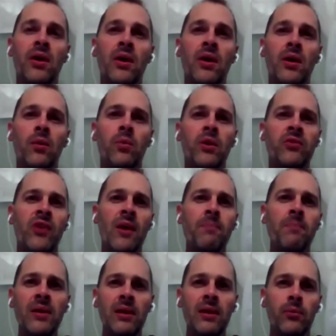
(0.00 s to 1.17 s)
What's
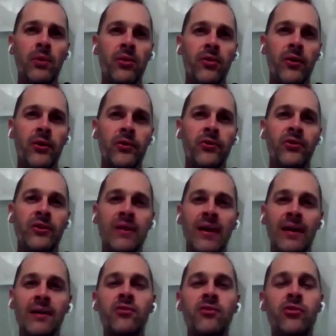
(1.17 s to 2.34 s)
happening with those
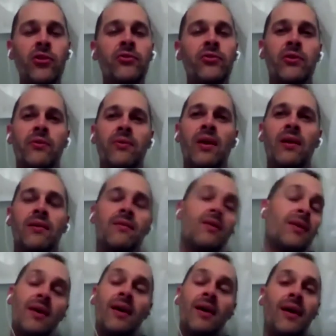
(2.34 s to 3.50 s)
young children, and
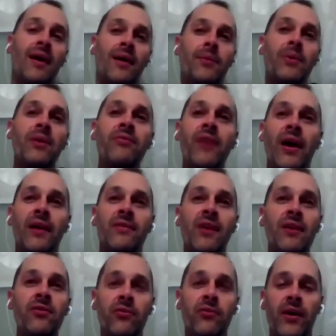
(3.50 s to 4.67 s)
we've
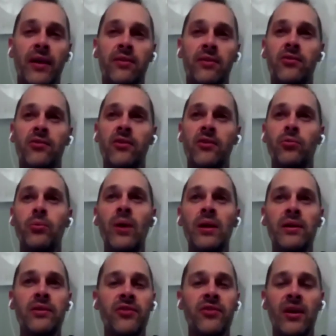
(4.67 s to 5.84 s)
identified this as well,
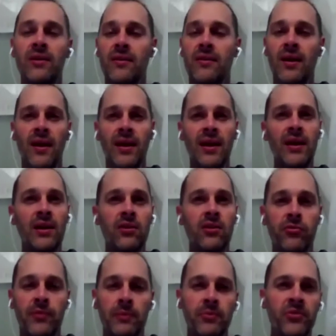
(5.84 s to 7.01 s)
is that that age
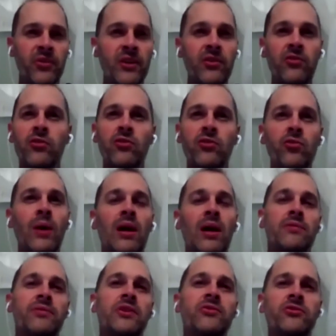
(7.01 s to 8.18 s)
from 6 to
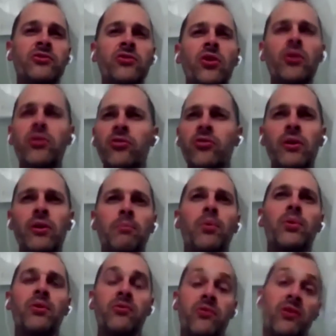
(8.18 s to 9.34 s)
12 is so, so
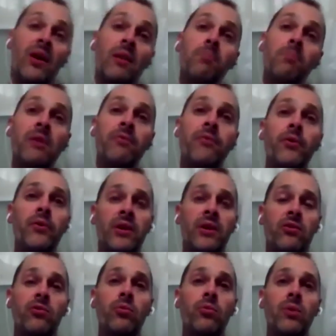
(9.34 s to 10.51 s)
important, and before then
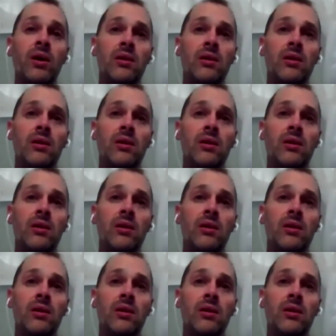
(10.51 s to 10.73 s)
as well,